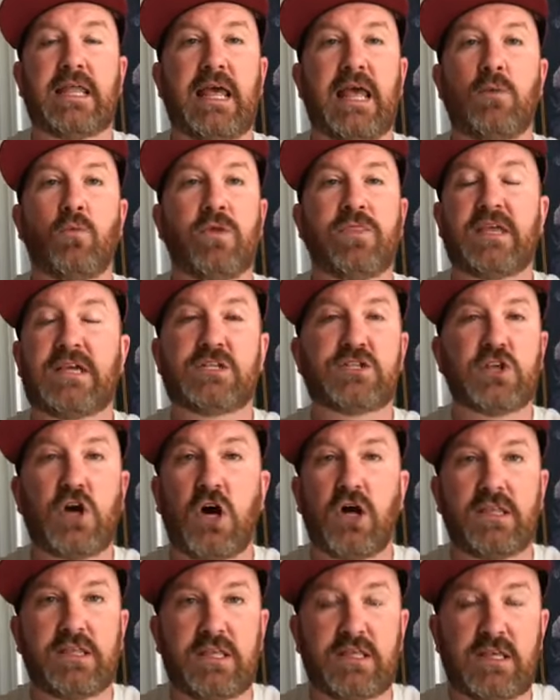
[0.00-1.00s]
when they
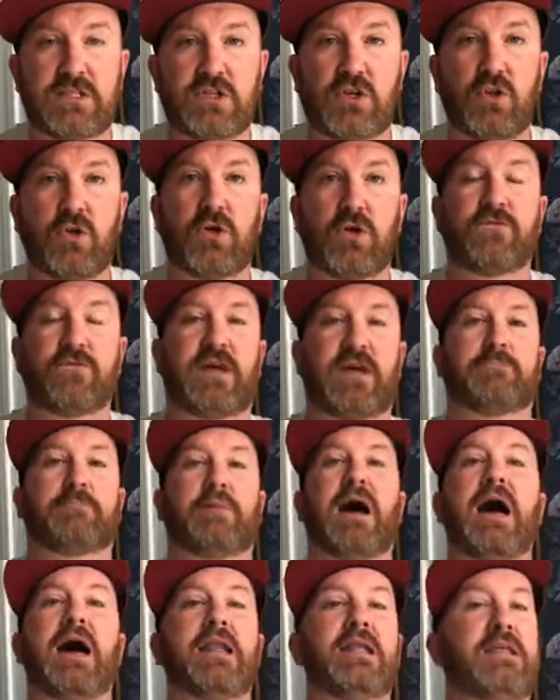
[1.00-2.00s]
saw his glorified
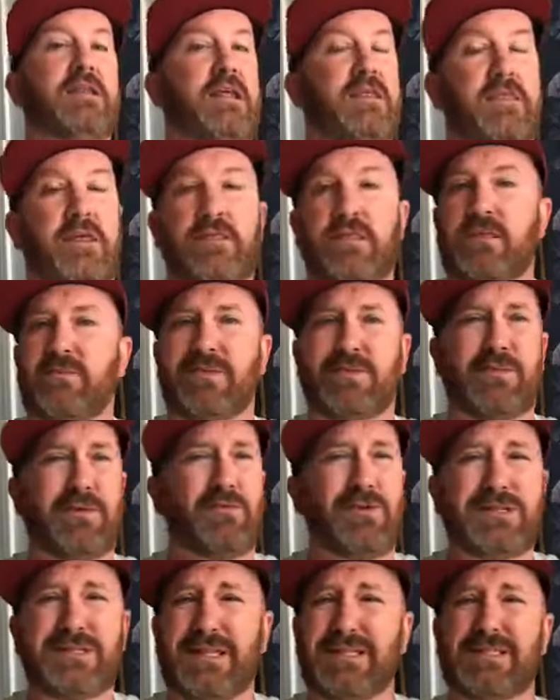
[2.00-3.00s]
body
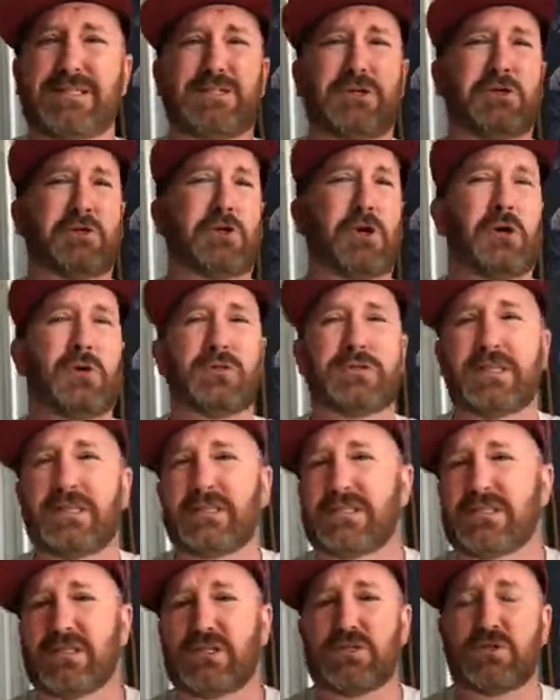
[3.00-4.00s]
this is a ghost,
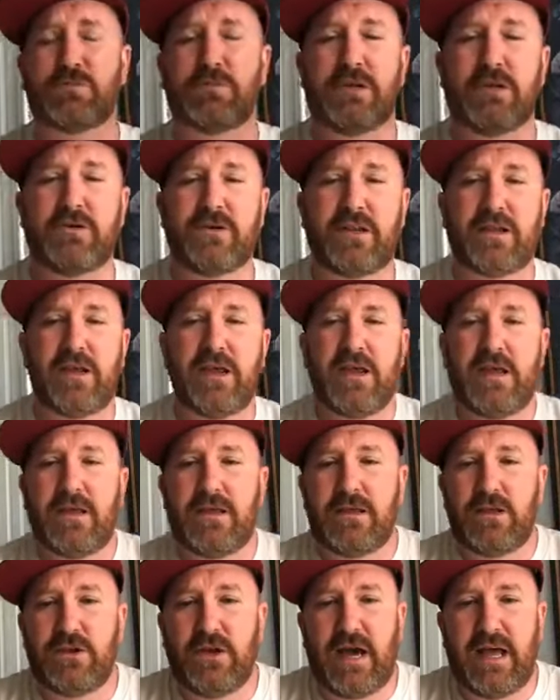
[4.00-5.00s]
this is a spirit.
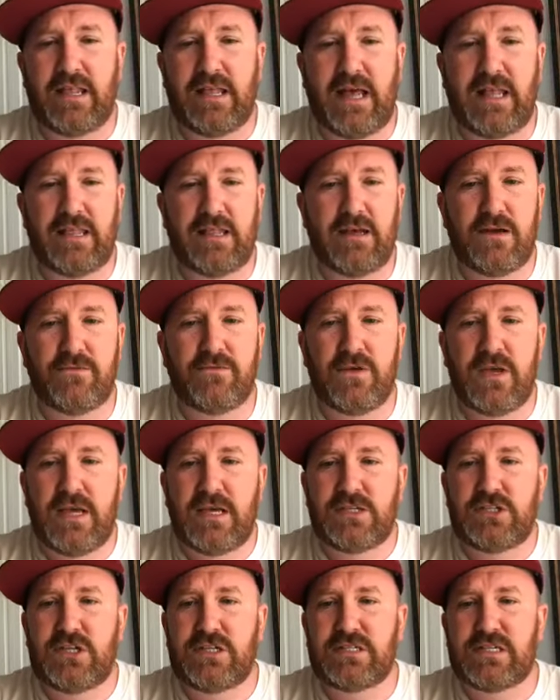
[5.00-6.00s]
You know, I love
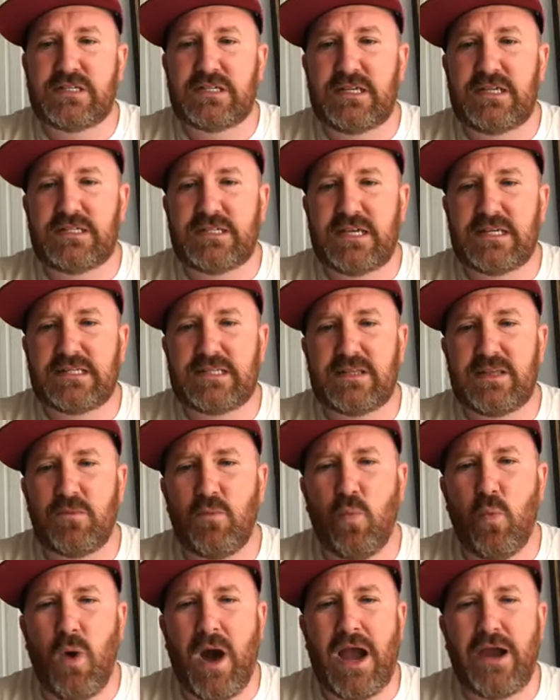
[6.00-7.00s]
Jesus. He says to
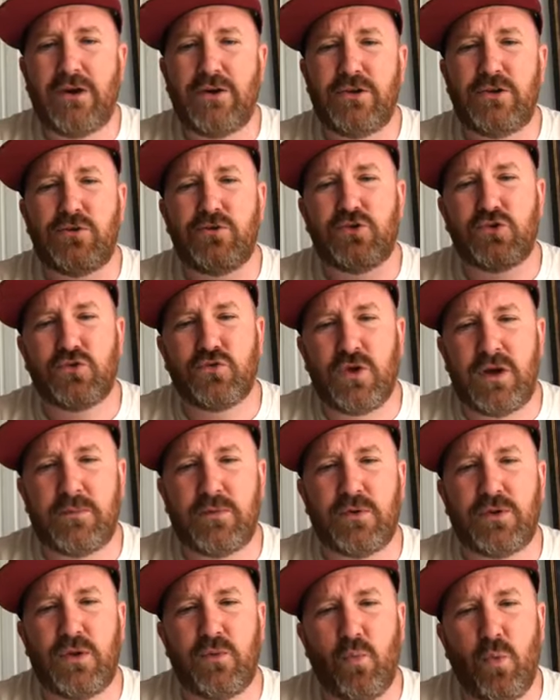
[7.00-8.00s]
them, why are you
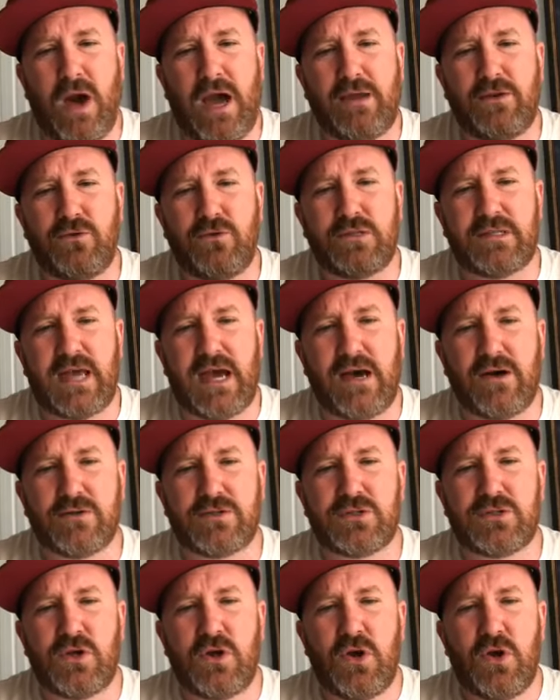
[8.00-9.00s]
troubled? And why do
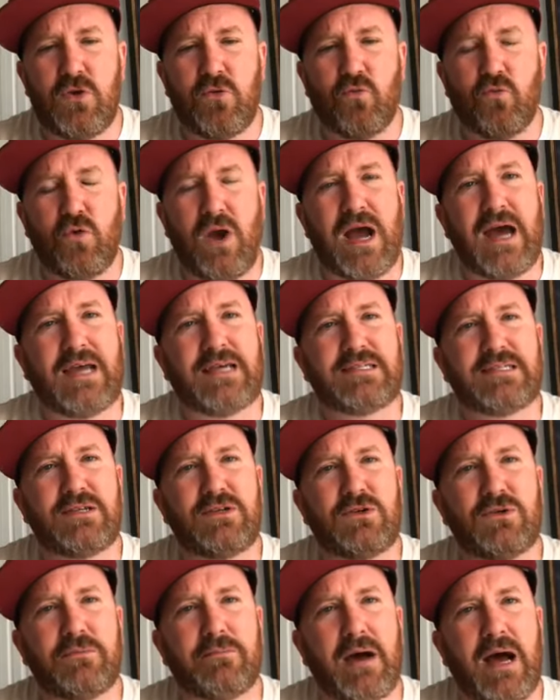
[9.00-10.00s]
doubts rise in
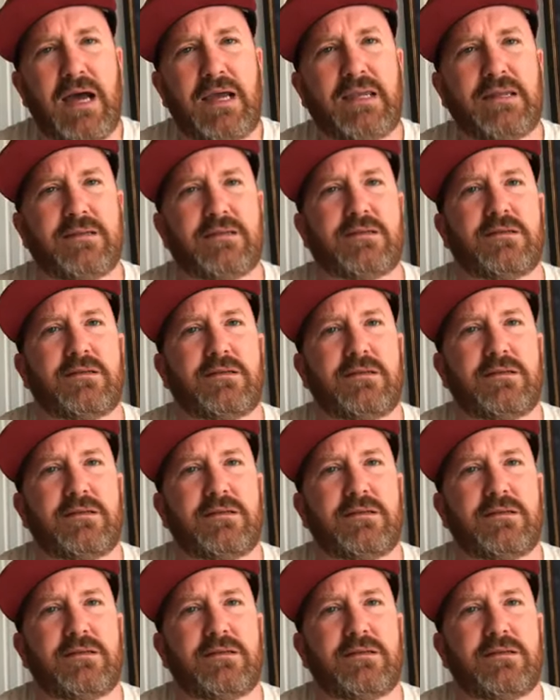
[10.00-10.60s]
your mind?